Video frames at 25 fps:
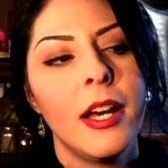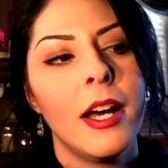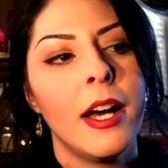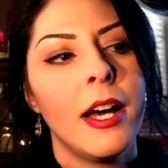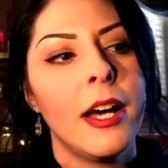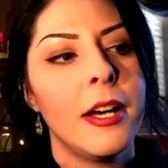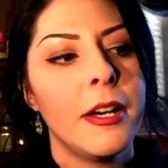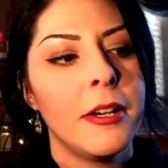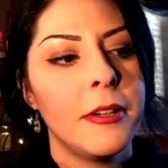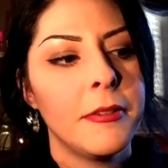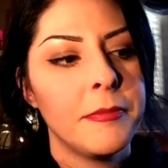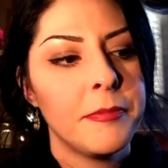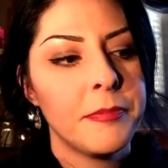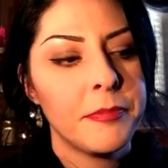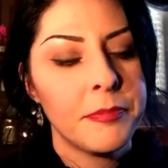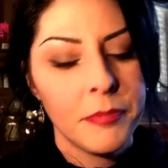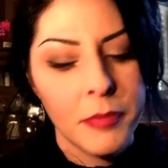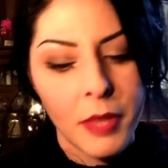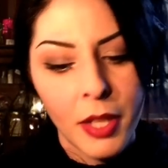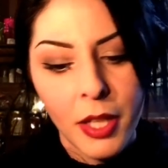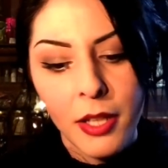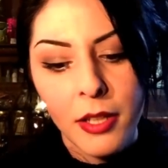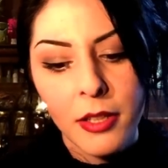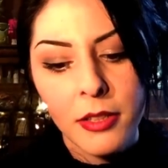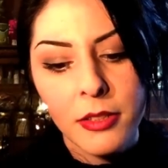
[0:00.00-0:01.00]
Um,
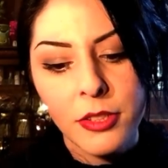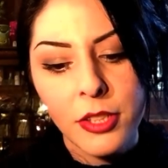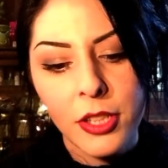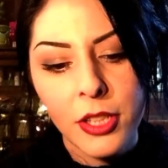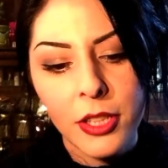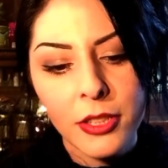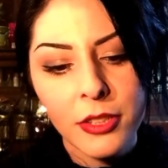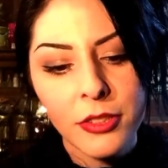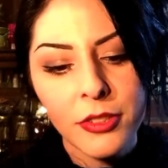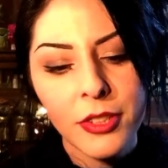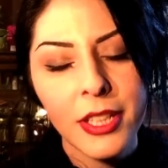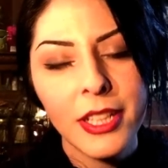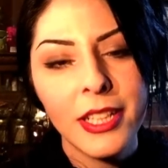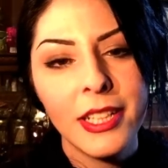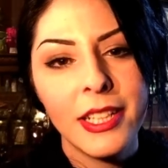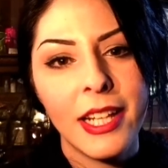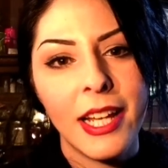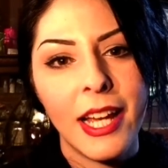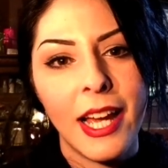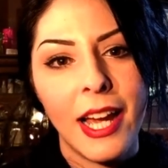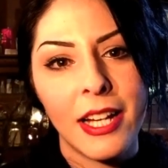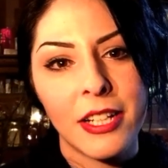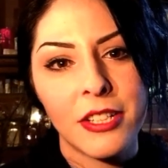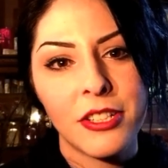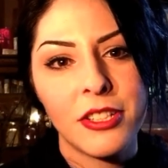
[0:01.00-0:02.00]
Children
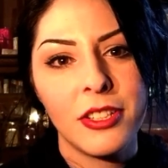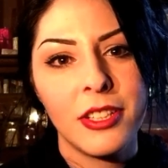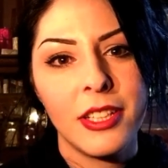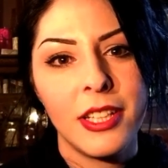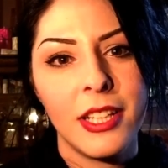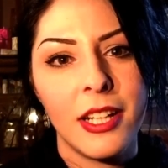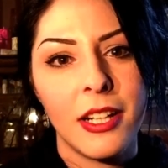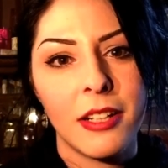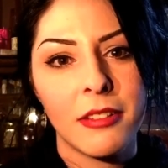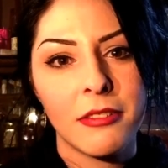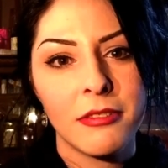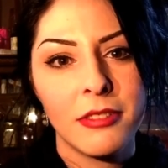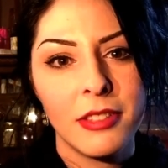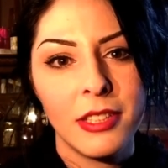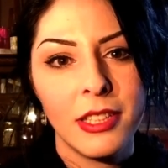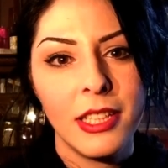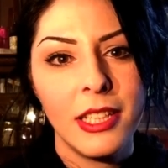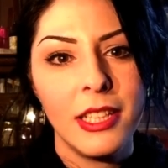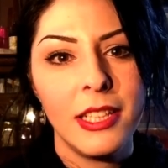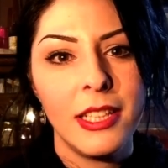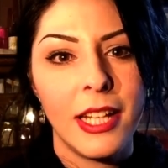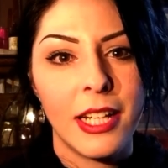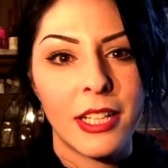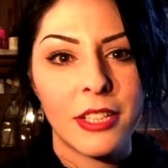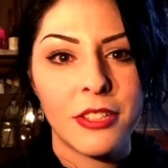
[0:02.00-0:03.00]
actually are
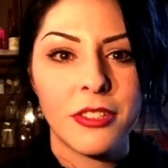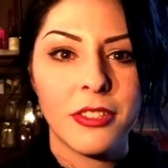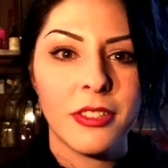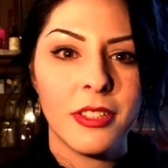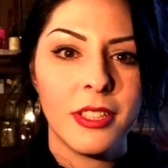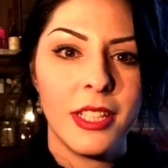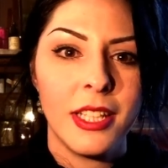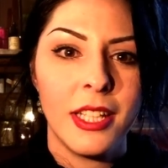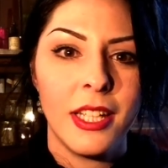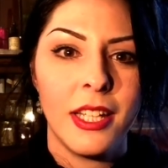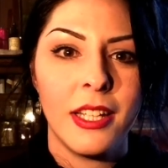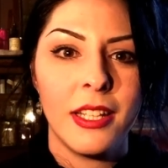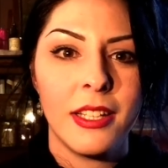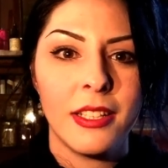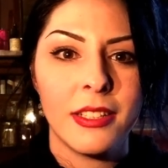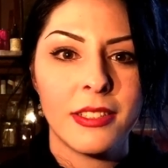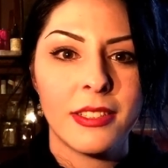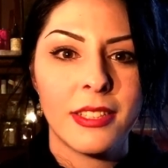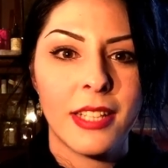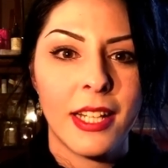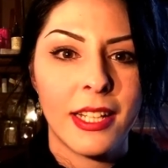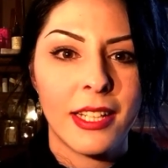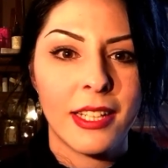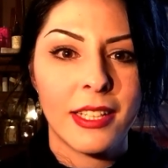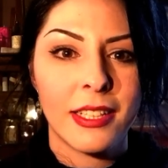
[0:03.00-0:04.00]
really naturally
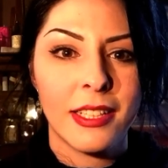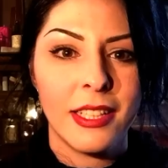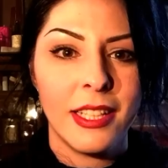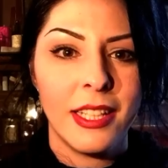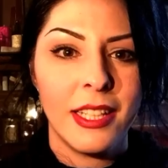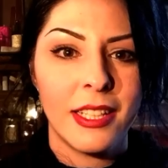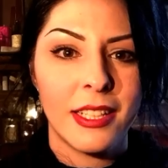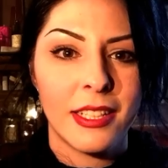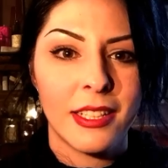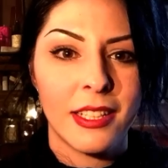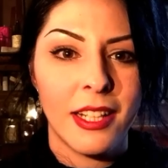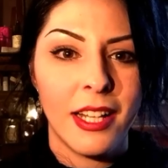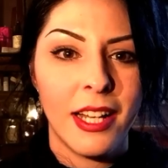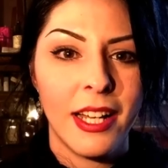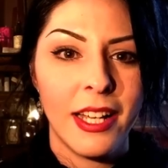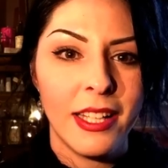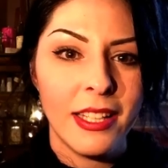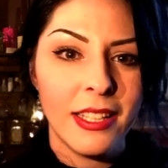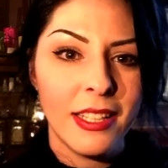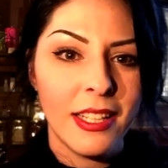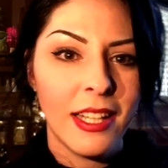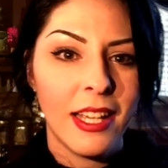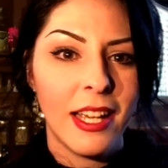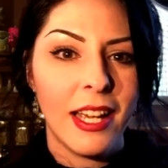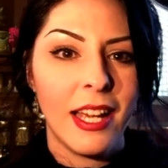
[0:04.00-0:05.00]
psychically
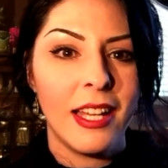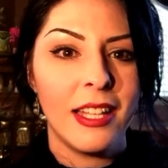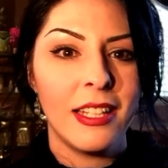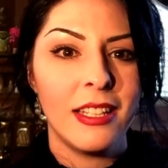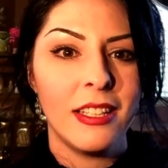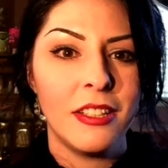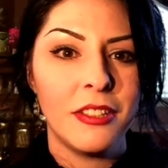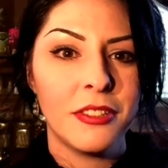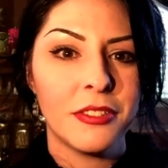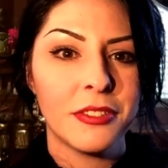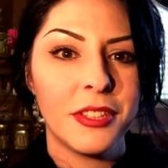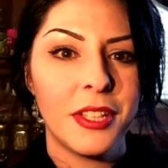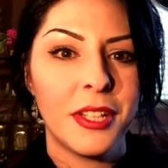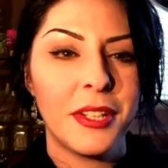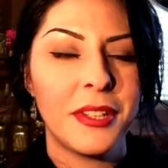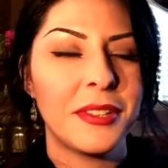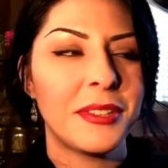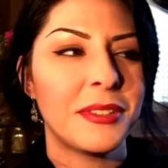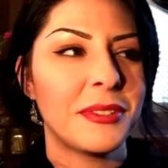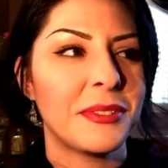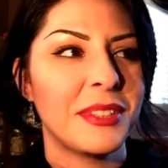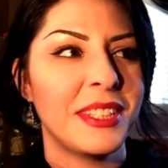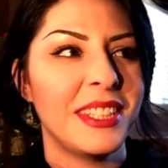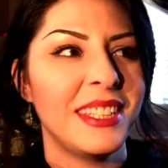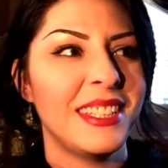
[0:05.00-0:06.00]
inclined, and you'll
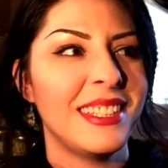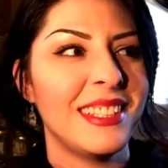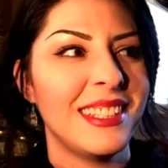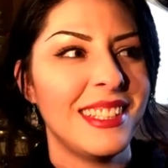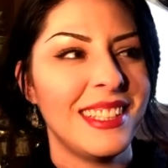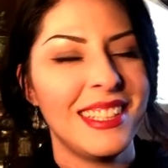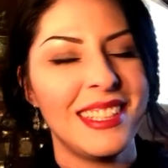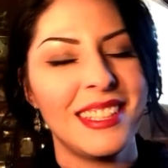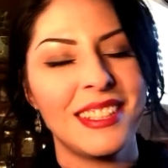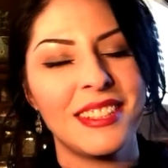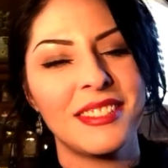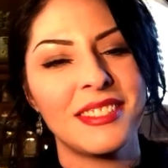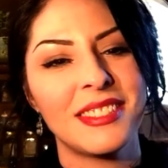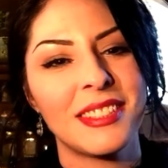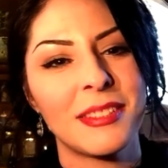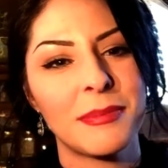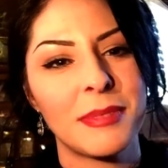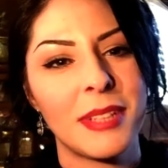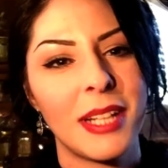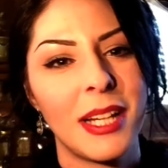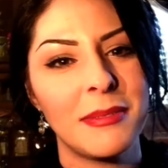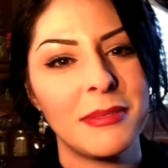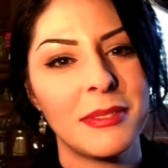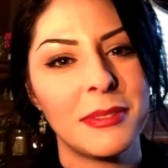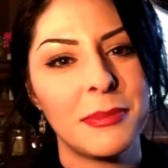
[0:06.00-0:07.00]
know when, you know,
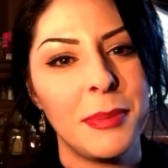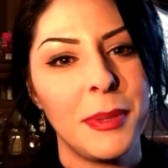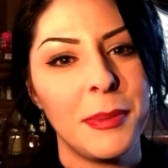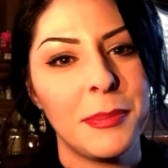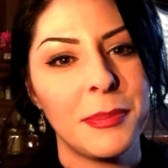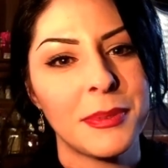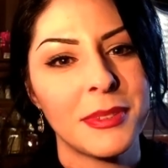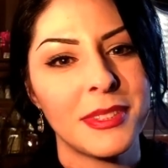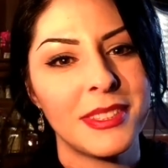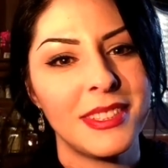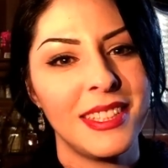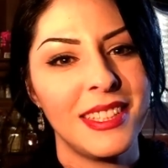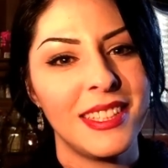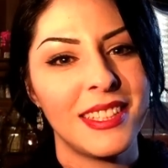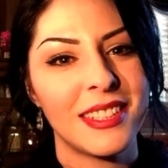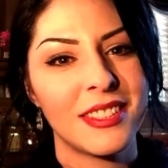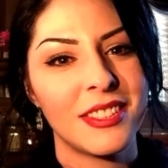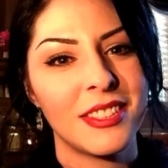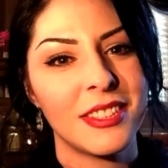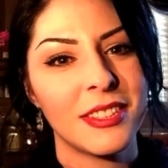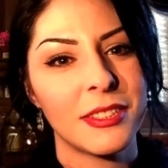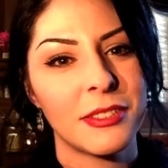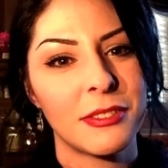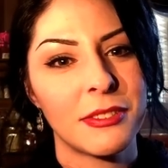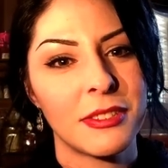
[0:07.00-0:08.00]
sometimes people see their
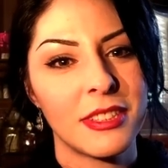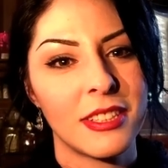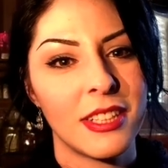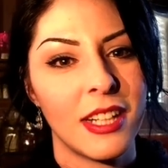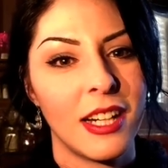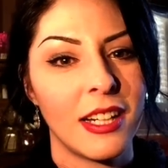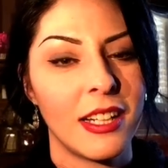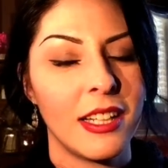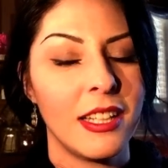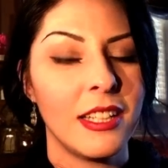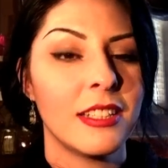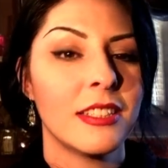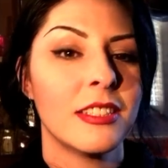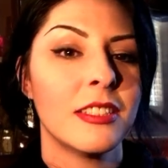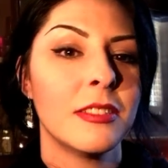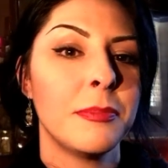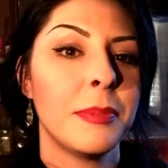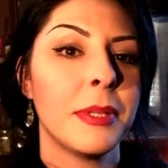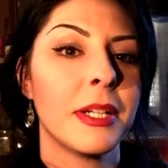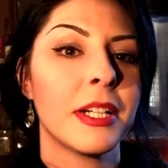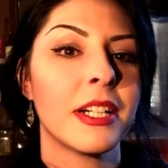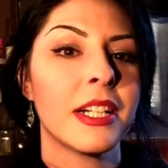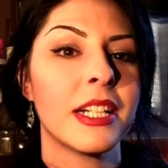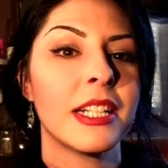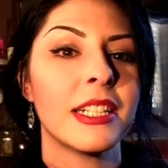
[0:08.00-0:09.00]
children talking to
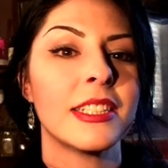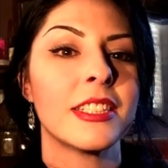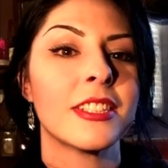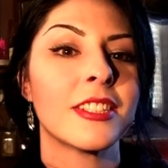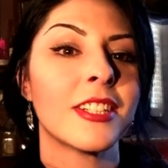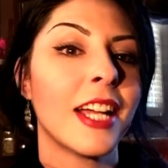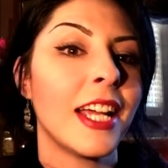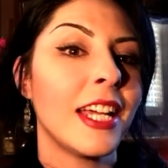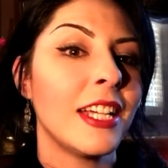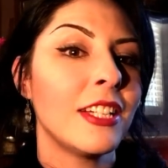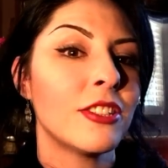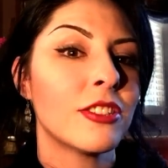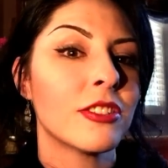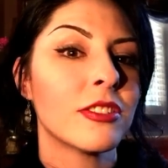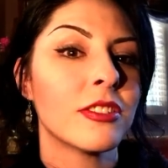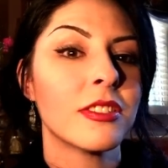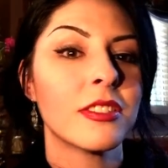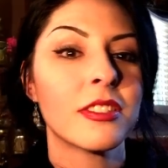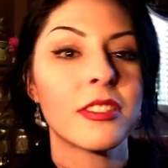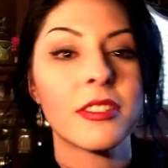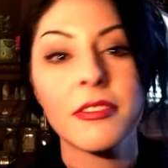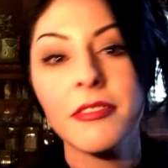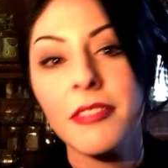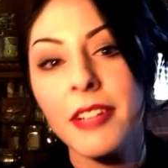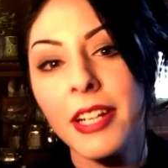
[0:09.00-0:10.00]
spirits or
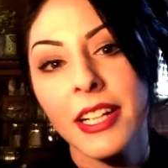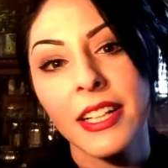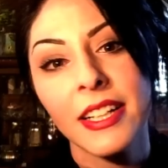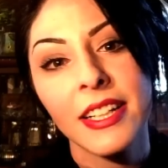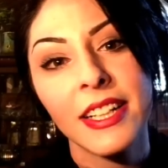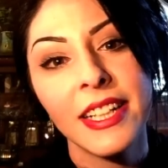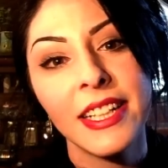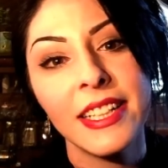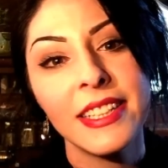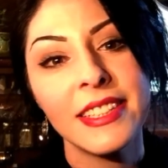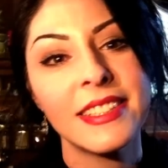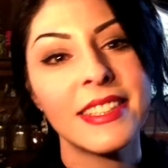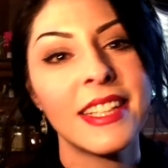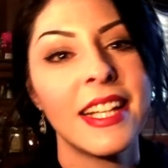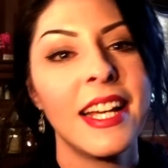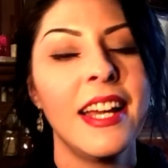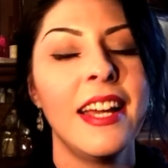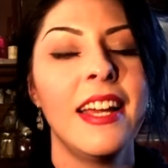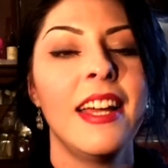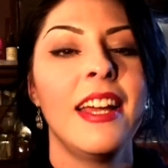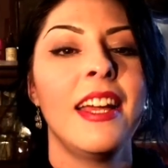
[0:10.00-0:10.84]
angels or fairies,